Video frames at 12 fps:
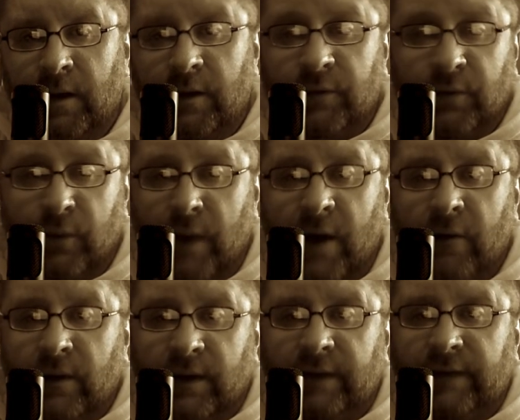
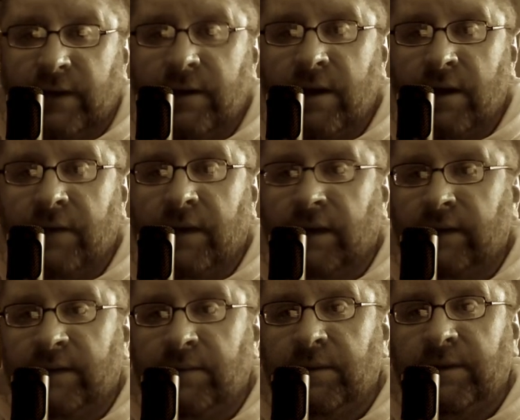Throughout, he said nothing and
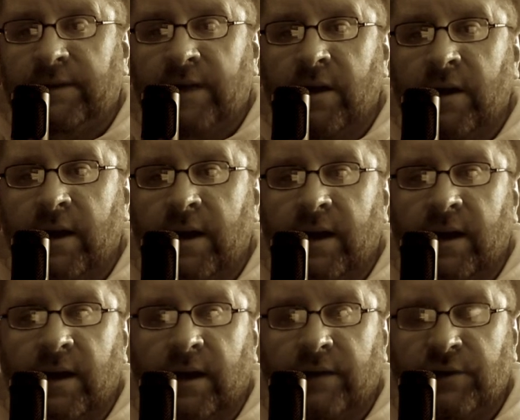simply stared
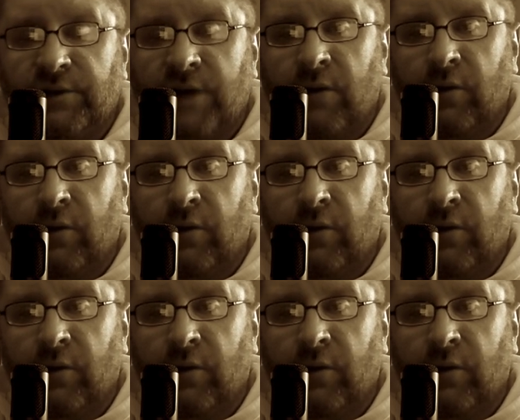ahead at the shower